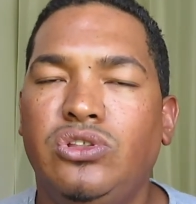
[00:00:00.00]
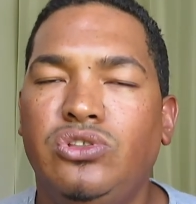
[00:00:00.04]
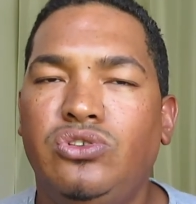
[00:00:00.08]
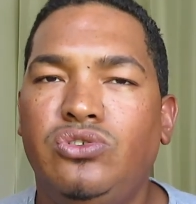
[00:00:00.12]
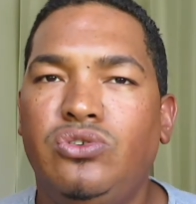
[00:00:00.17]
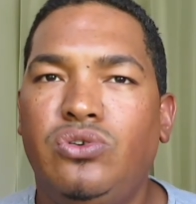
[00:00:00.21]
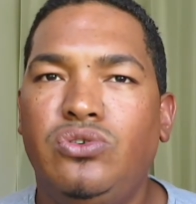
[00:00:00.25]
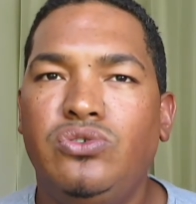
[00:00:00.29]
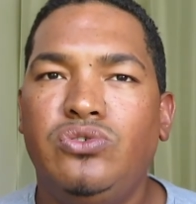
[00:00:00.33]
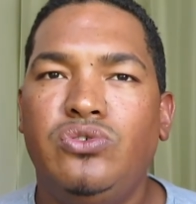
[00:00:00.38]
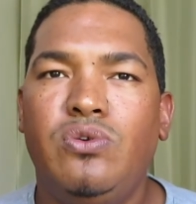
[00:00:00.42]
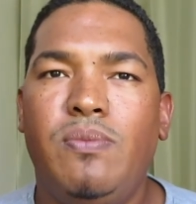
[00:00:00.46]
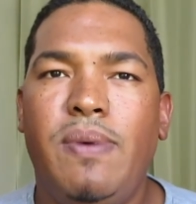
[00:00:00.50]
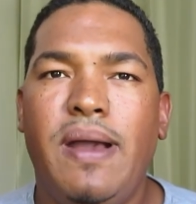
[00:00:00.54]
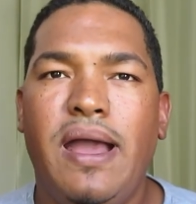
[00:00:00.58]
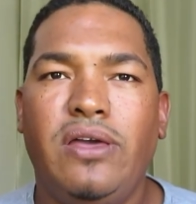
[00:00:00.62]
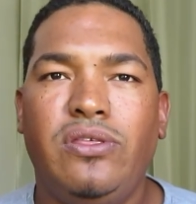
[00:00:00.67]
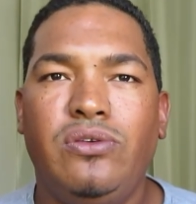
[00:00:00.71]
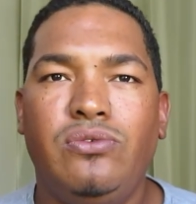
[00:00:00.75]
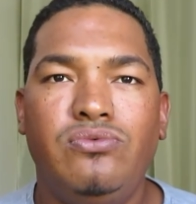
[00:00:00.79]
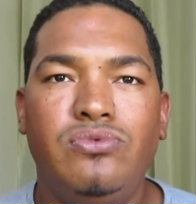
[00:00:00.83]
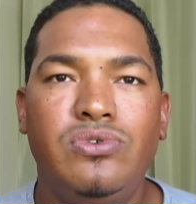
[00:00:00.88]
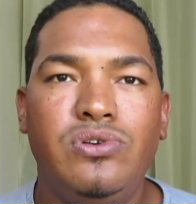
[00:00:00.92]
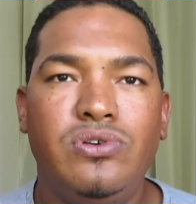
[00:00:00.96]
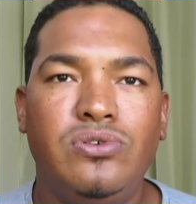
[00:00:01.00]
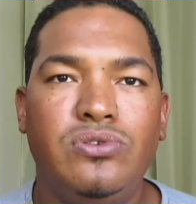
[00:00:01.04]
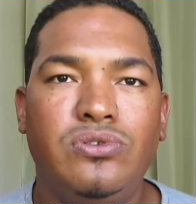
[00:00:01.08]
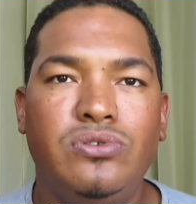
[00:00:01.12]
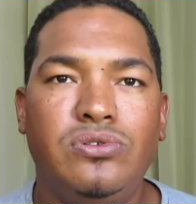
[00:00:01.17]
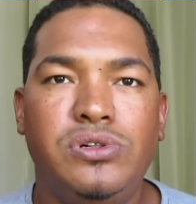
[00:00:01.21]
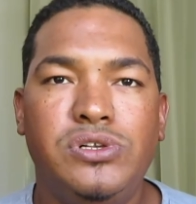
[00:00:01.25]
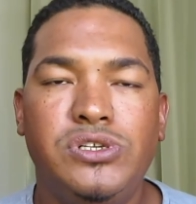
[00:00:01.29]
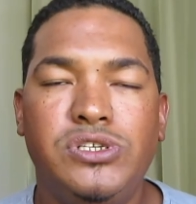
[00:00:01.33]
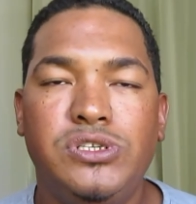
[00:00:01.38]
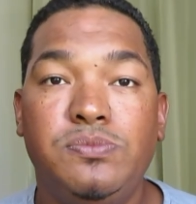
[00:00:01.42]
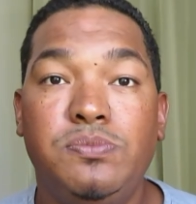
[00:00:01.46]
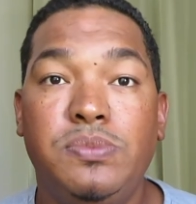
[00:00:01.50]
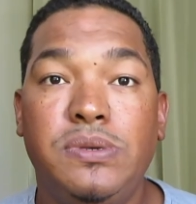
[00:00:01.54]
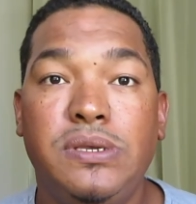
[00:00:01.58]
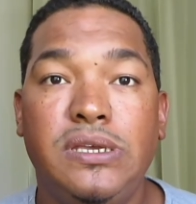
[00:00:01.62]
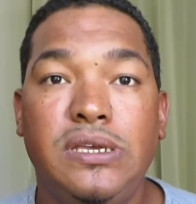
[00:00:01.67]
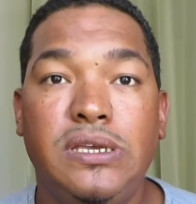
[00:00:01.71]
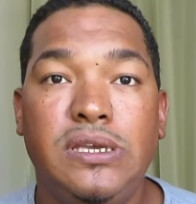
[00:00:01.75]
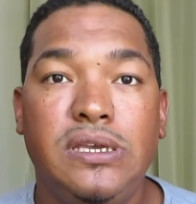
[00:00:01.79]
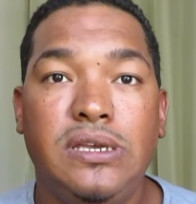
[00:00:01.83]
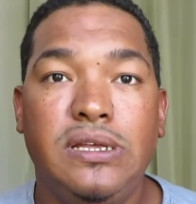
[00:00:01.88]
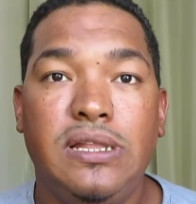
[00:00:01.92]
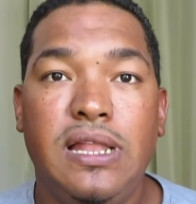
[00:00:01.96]
Don't go by the rules.
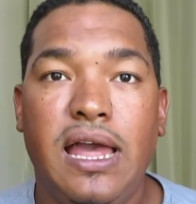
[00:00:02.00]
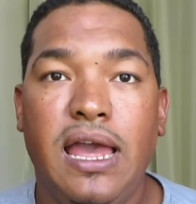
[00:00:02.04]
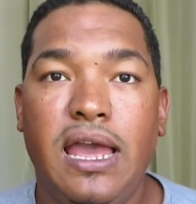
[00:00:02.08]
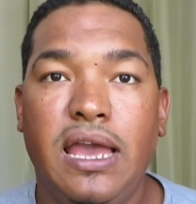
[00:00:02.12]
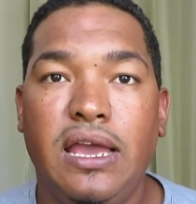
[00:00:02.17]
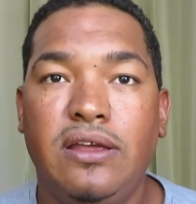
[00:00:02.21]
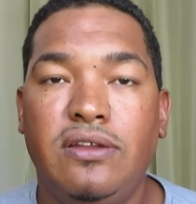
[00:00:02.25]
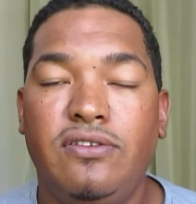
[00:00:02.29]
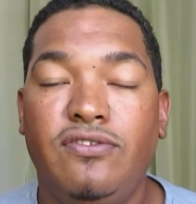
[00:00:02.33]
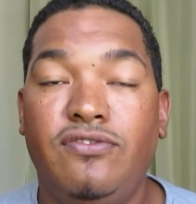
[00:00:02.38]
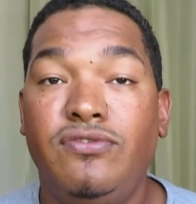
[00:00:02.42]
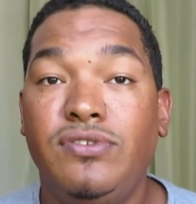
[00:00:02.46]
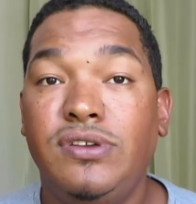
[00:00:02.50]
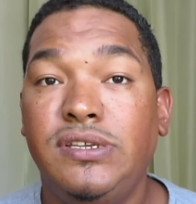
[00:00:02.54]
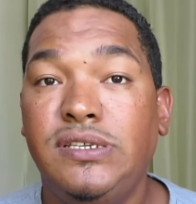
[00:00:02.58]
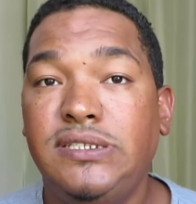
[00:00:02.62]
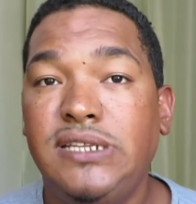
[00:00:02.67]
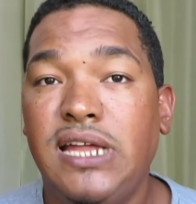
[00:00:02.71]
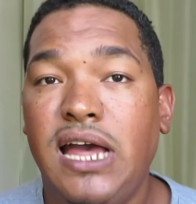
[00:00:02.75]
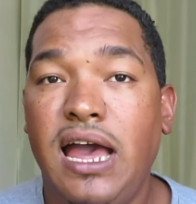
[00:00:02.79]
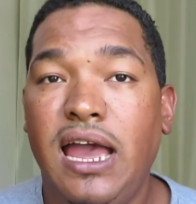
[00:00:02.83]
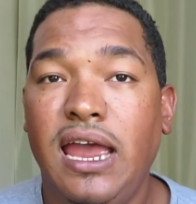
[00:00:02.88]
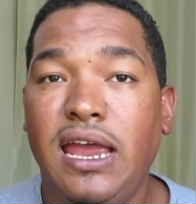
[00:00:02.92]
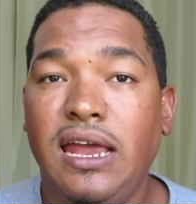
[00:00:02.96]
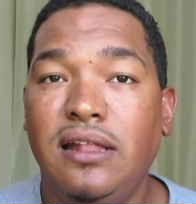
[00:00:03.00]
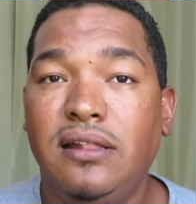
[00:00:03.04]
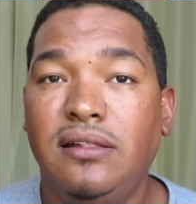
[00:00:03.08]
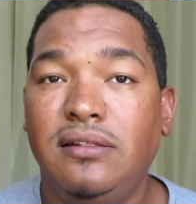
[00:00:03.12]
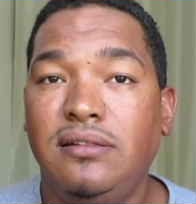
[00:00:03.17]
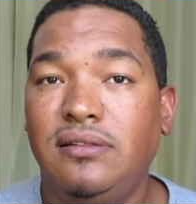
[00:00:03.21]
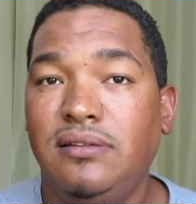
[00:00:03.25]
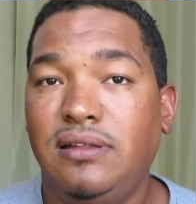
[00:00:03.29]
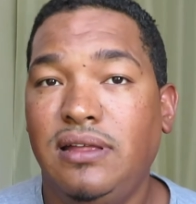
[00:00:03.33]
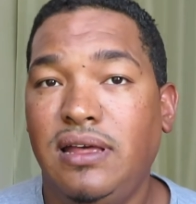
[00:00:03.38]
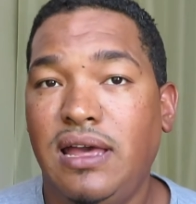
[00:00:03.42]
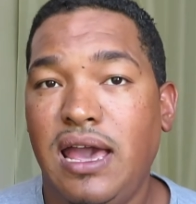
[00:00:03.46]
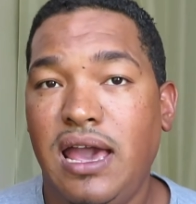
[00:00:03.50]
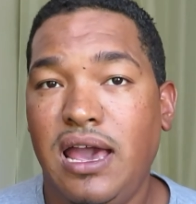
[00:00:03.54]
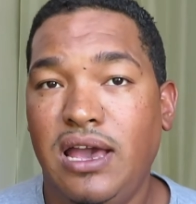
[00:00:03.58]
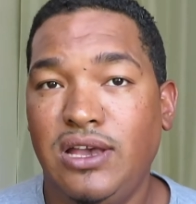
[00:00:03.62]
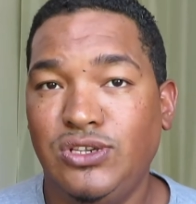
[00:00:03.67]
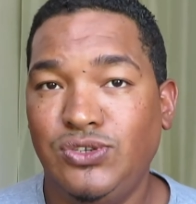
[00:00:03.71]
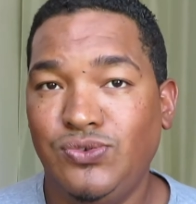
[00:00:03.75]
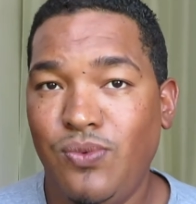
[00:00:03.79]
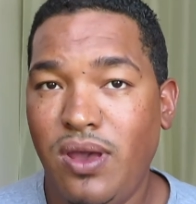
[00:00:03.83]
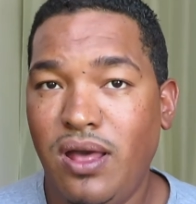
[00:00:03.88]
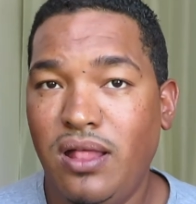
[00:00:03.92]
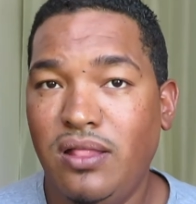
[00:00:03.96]
Be like freestyle
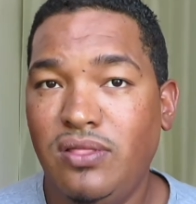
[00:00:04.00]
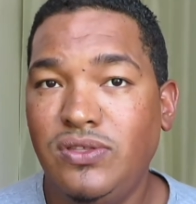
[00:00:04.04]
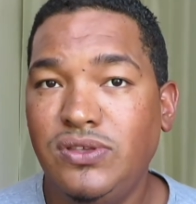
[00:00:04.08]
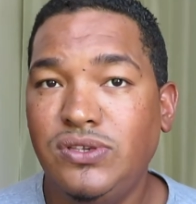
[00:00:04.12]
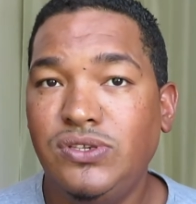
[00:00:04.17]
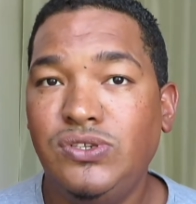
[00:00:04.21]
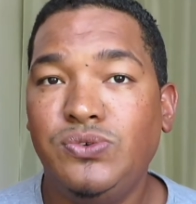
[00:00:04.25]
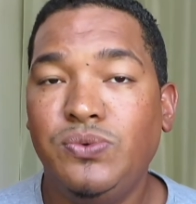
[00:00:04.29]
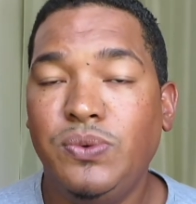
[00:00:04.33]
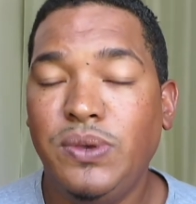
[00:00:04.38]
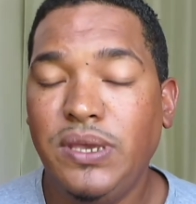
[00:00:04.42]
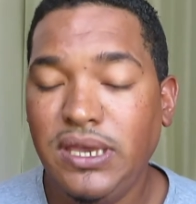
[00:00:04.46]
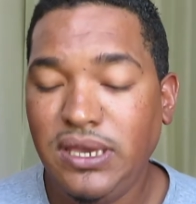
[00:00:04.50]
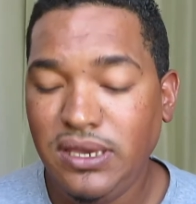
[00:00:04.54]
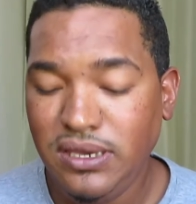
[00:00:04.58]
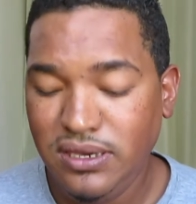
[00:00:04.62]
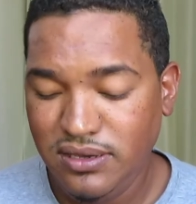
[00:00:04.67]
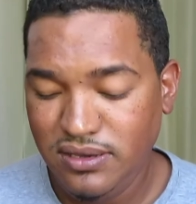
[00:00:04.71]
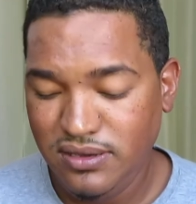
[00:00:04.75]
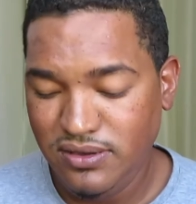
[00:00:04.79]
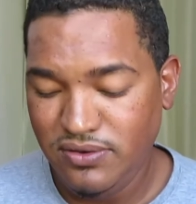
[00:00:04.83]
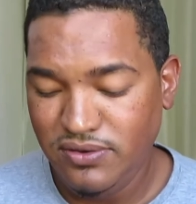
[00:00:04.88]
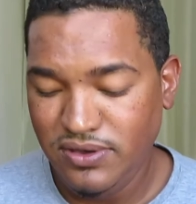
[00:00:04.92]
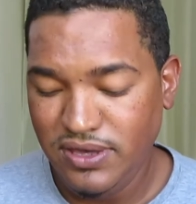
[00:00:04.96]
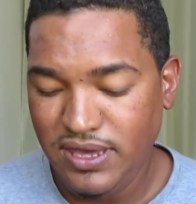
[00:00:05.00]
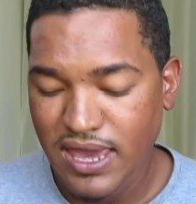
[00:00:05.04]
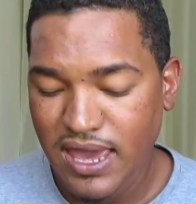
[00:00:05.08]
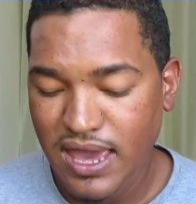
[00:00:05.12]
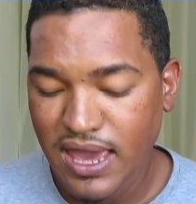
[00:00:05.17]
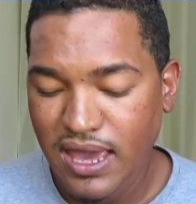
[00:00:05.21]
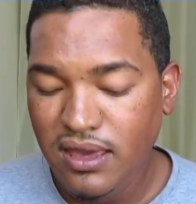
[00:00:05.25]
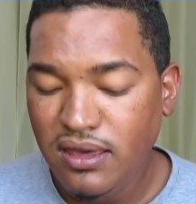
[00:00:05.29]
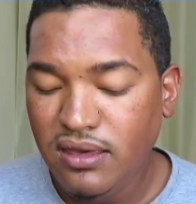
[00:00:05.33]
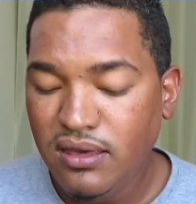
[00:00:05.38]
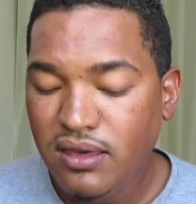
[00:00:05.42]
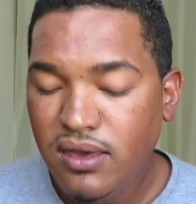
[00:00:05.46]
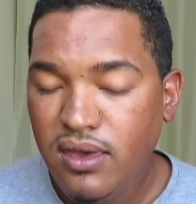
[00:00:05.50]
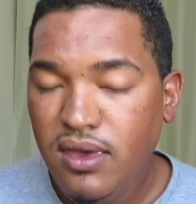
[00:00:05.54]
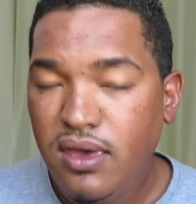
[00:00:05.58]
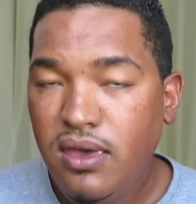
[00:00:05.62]
as well this week, okay?